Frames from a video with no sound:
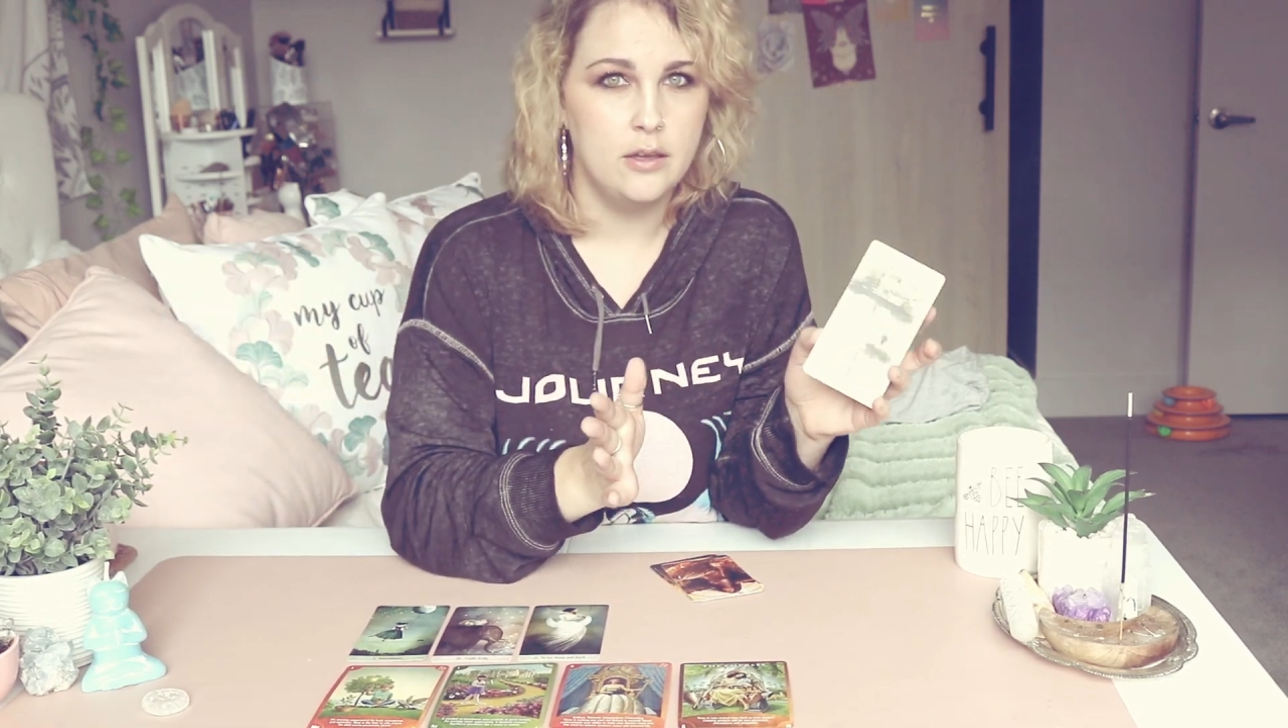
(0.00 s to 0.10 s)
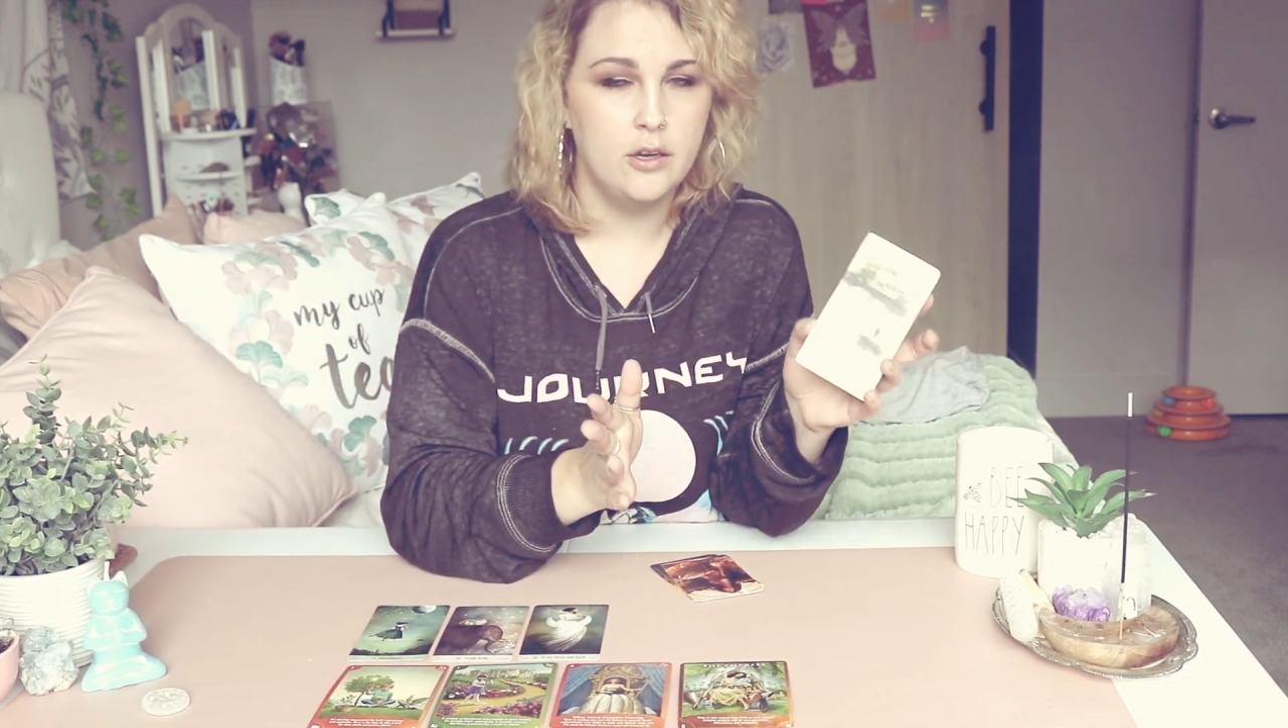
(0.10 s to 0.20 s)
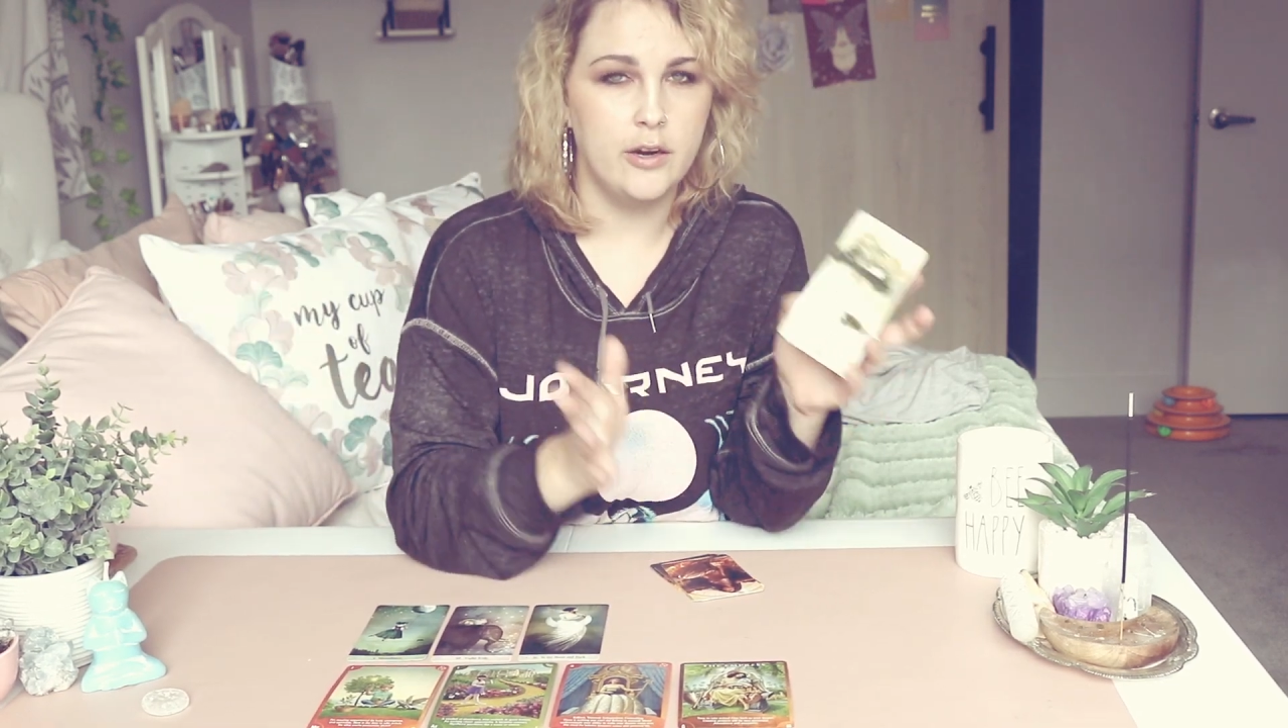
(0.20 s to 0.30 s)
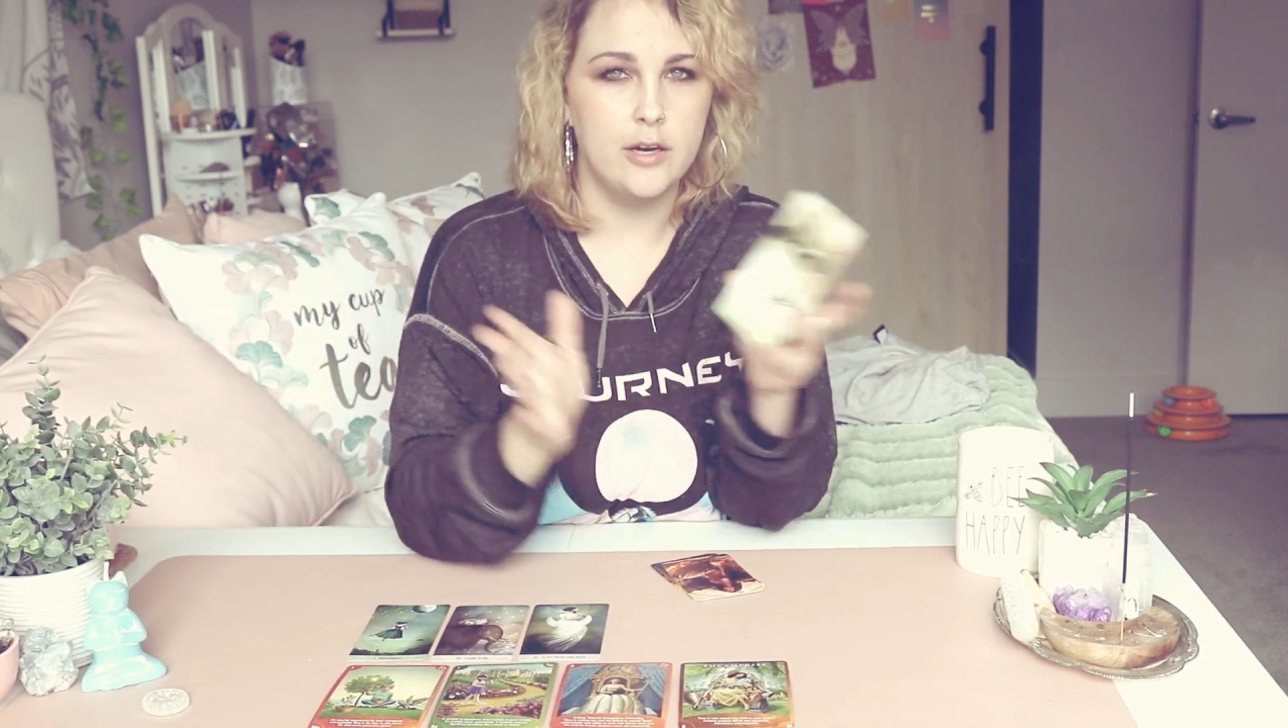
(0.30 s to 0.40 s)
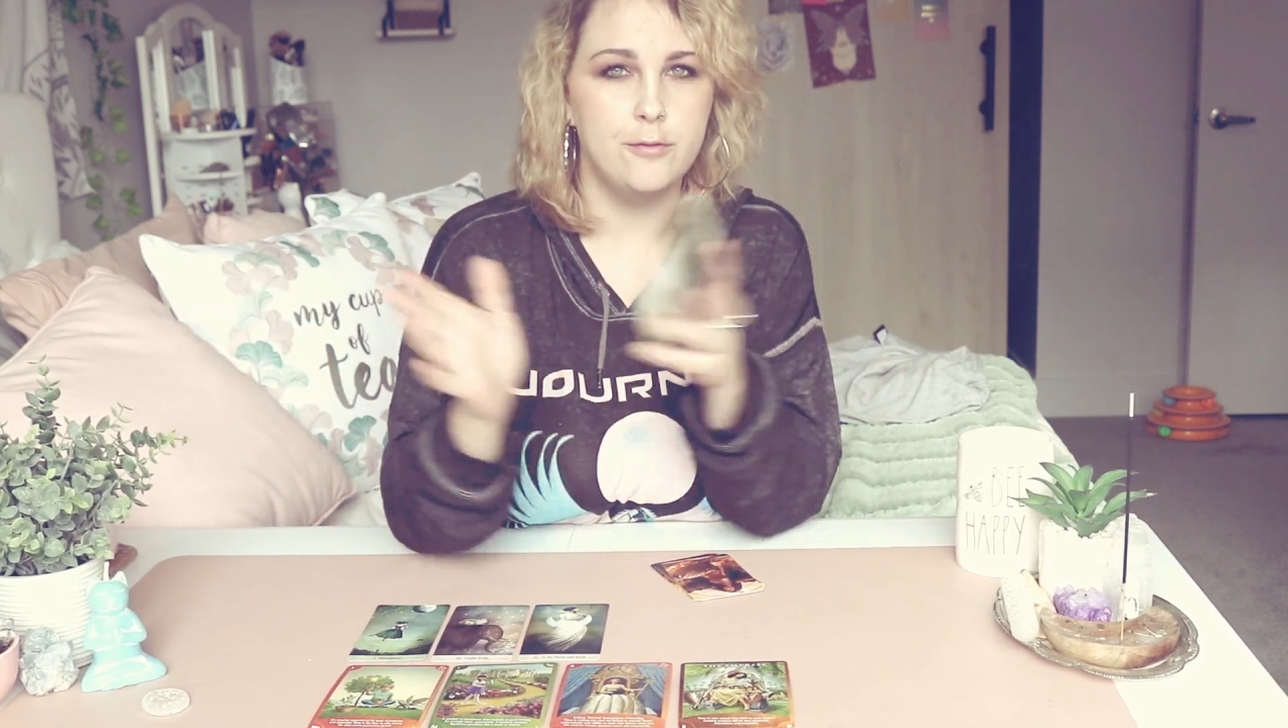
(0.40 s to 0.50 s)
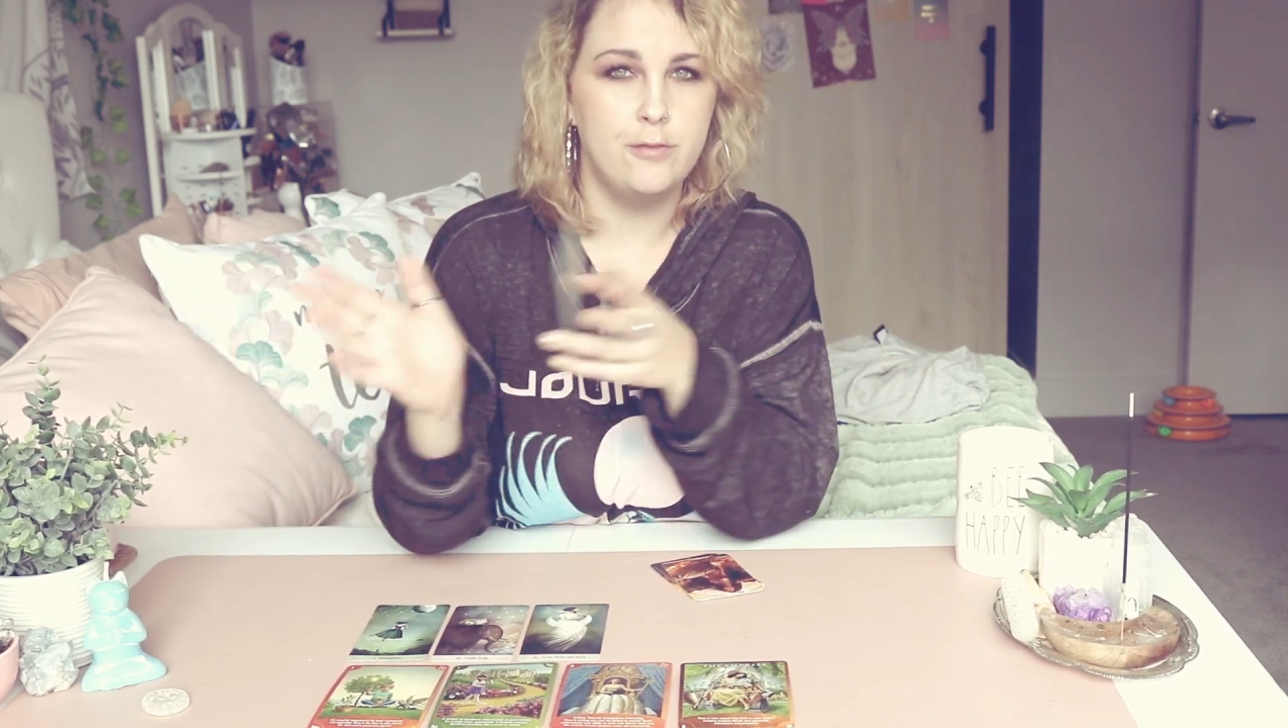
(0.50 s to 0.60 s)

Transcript: you're gonna